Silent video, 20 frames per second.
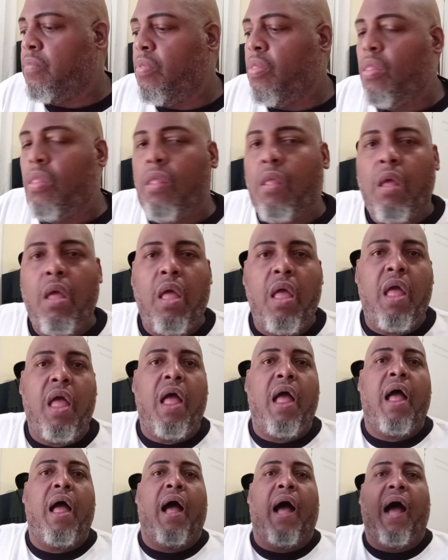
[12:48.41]

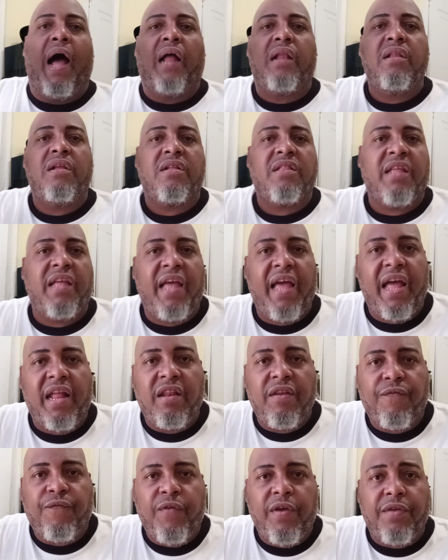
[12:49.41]
I looked at Hat
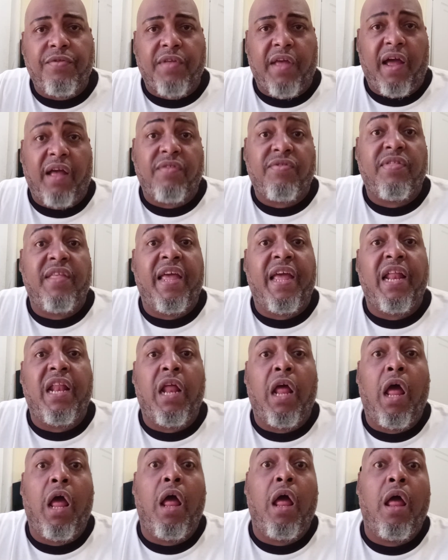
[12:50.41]
in the Freezer, I
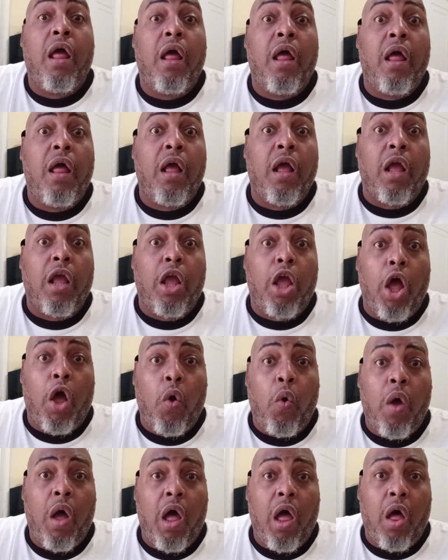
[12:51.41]
said,
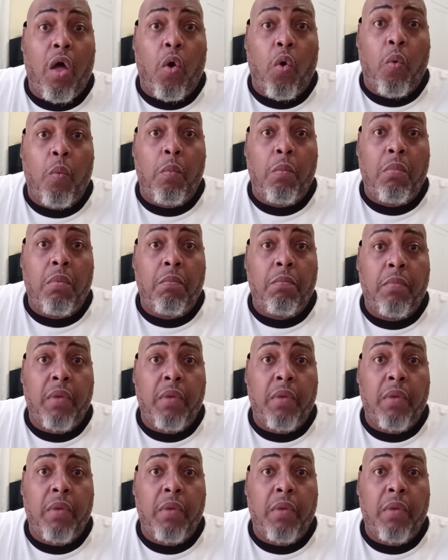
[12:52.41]
go home.